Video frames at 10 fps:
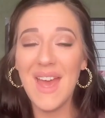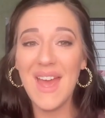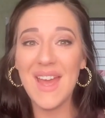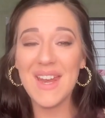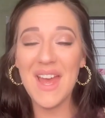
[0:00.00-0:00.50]

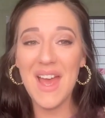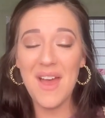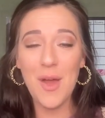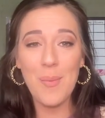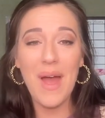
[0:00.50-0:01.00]
And
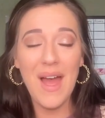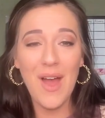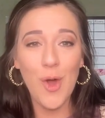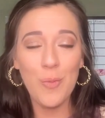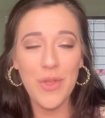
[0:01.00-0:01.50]
I
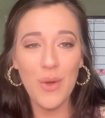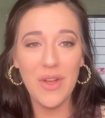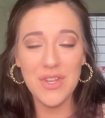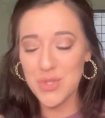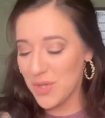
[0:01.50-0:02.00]
hope that you
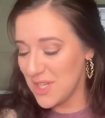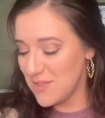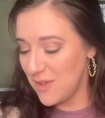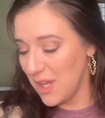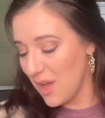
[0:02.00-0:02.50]
all enjoyed
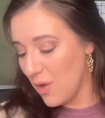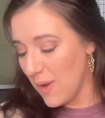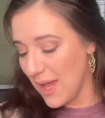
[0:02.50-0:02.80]
this video